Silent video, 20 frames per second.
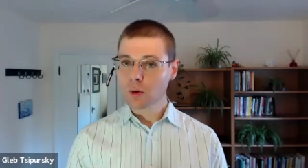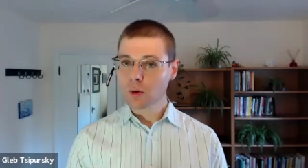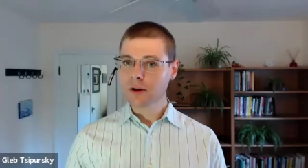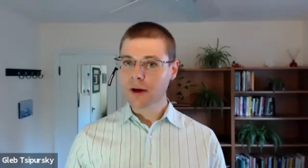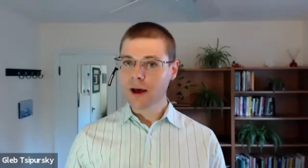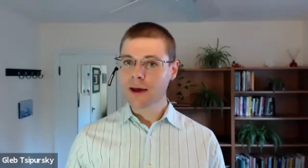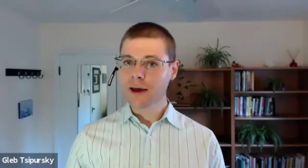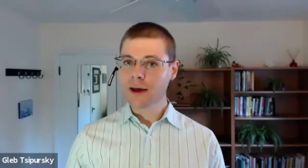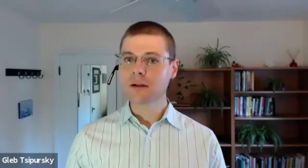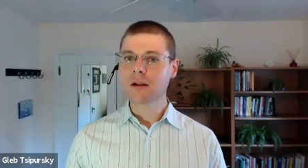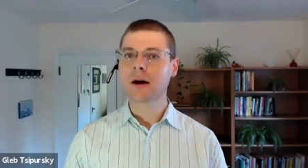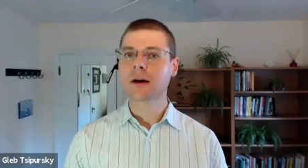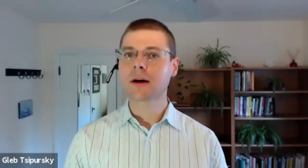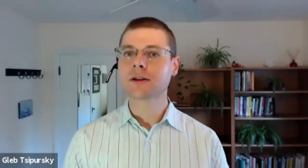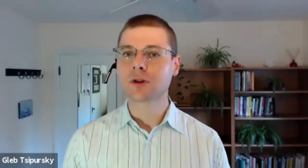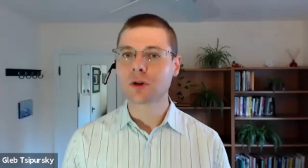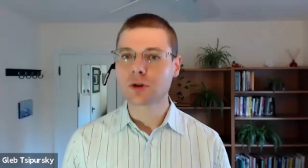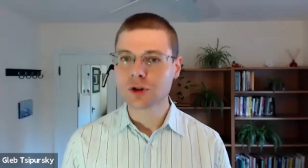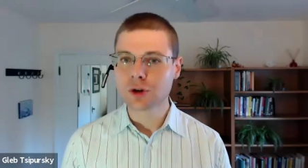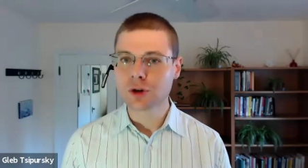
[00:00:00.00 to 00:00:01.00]
to
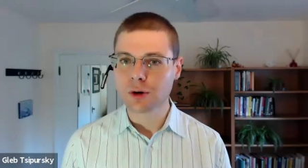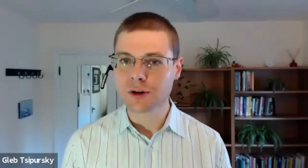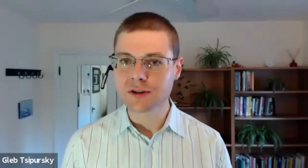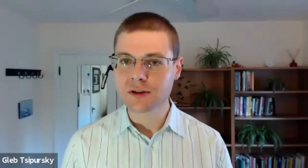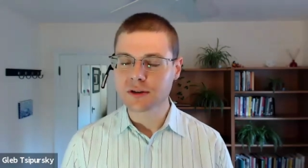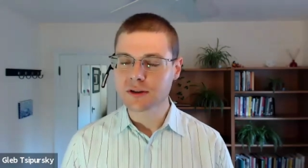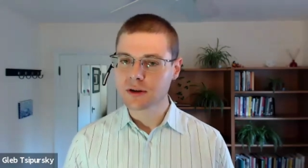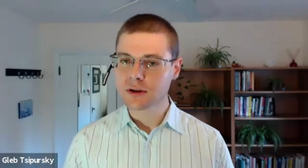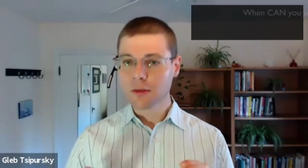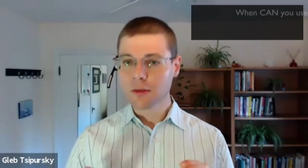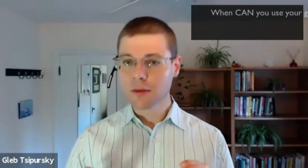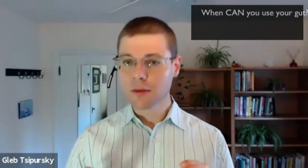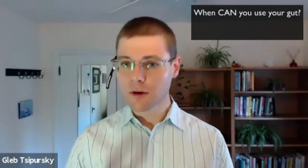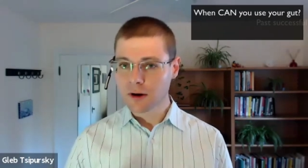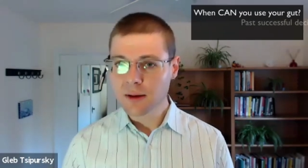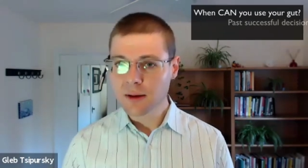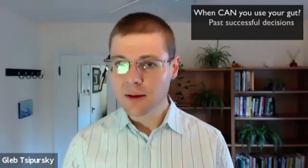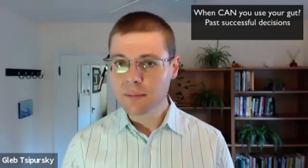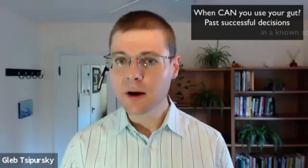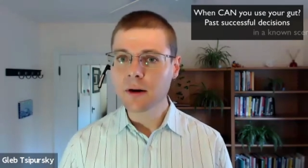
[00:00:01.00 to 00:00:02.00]
analyze your choices. There are
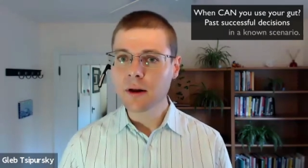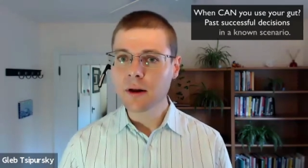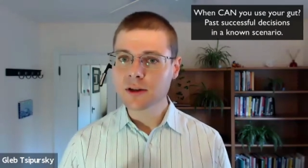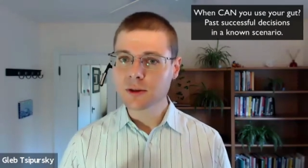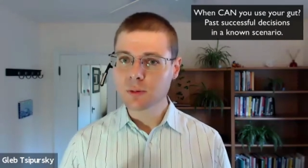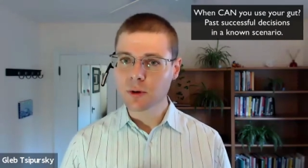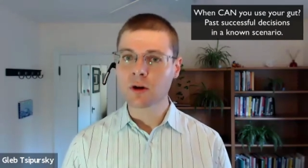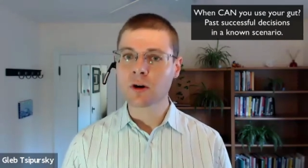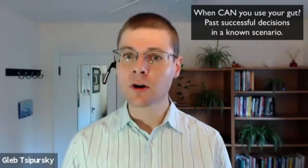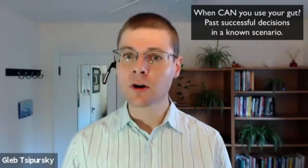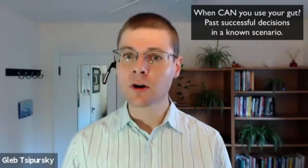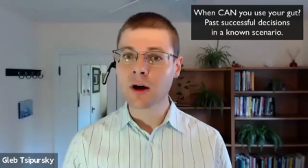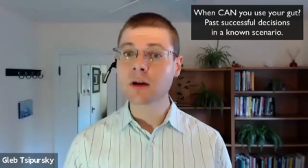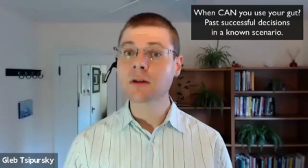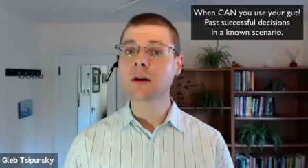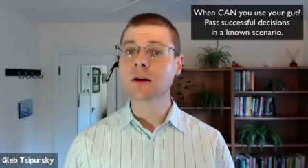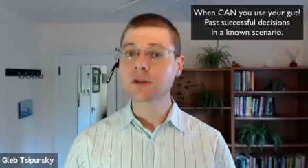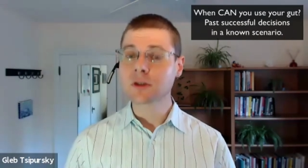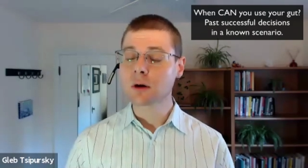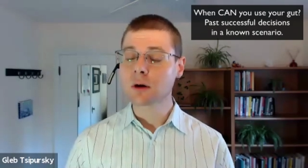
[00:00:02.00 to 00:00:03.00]
some areas where your
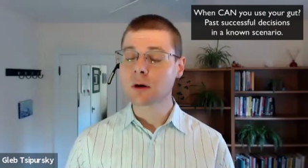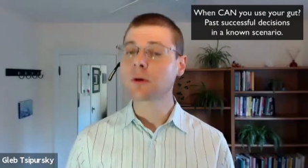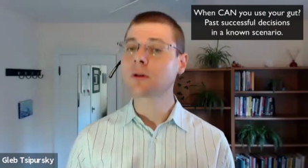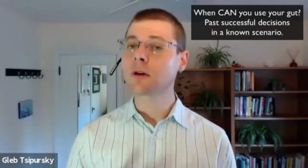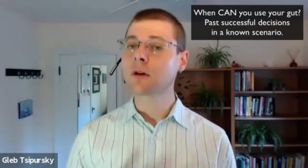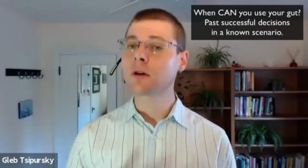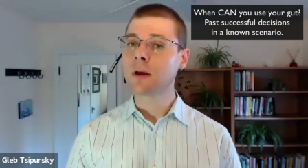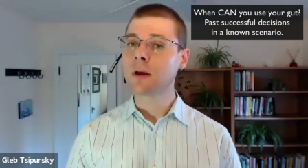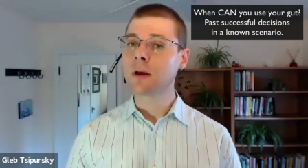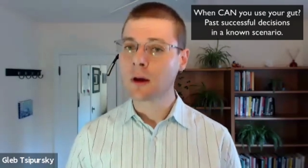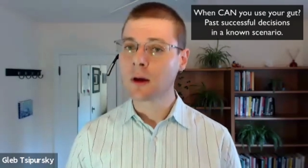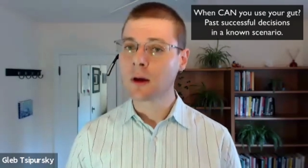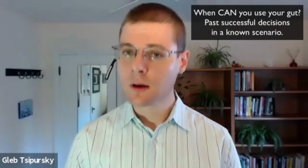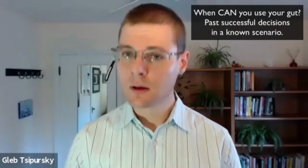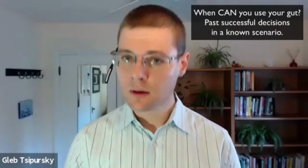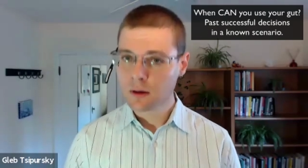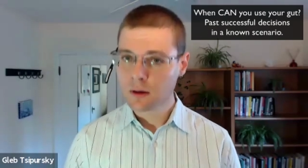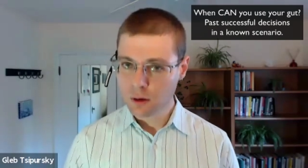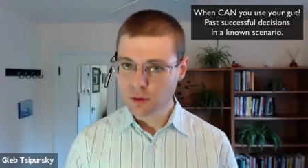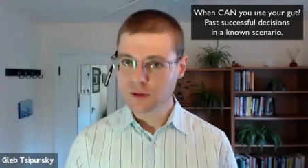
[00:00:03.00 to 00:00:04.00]
gut is going to be
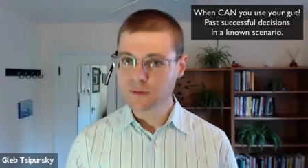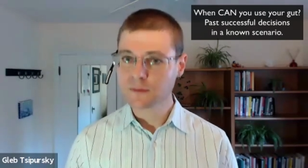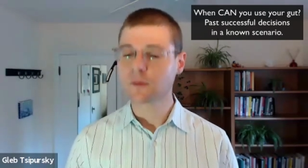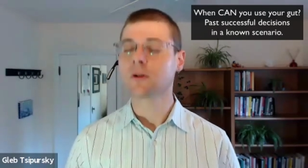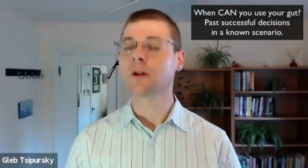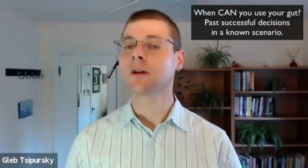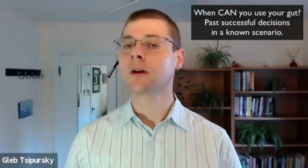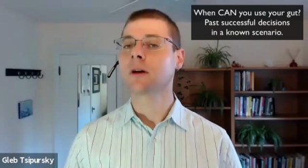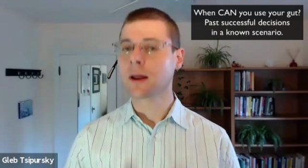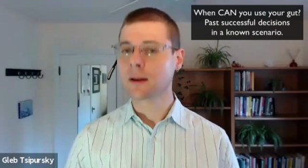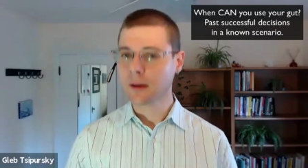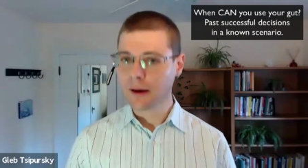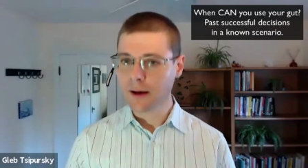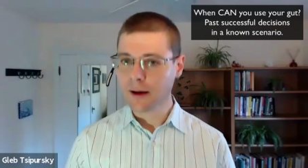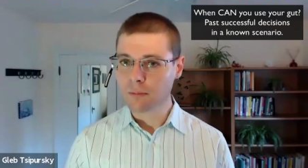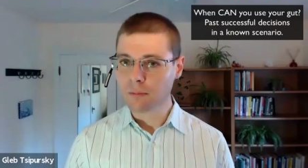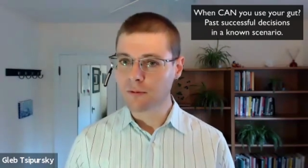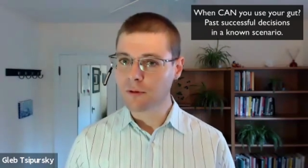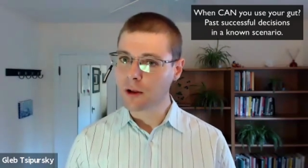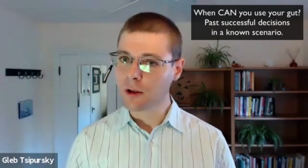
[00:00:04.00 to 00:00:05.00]
useful and
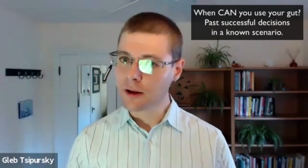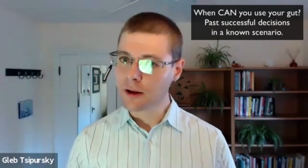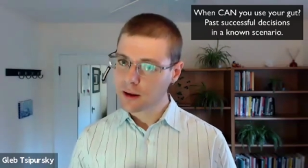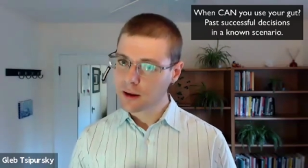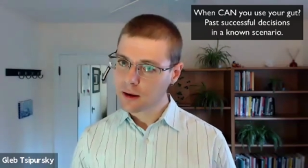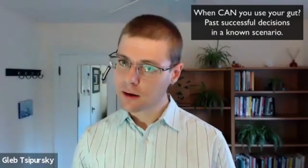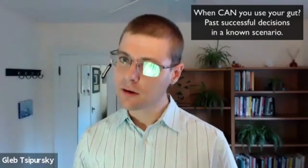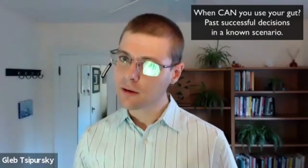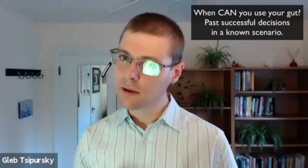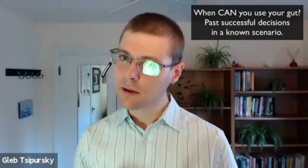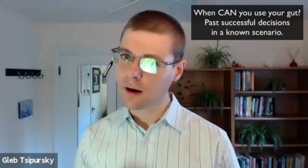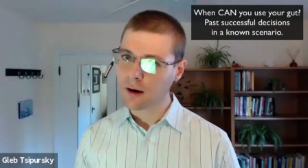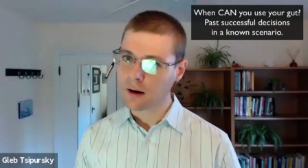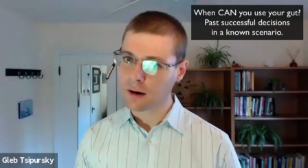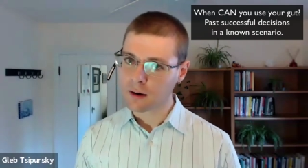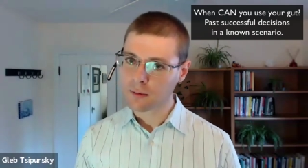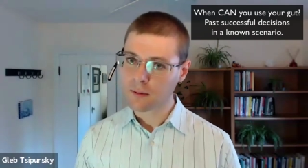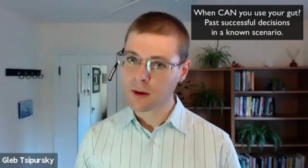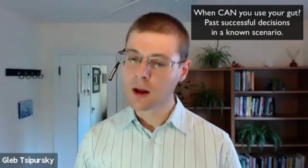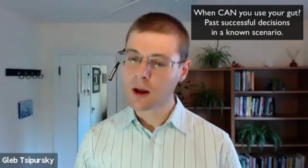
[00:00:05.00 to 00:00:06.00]
helpful, and here they
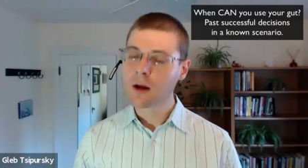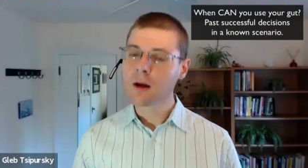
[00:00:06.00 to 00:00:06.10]
are.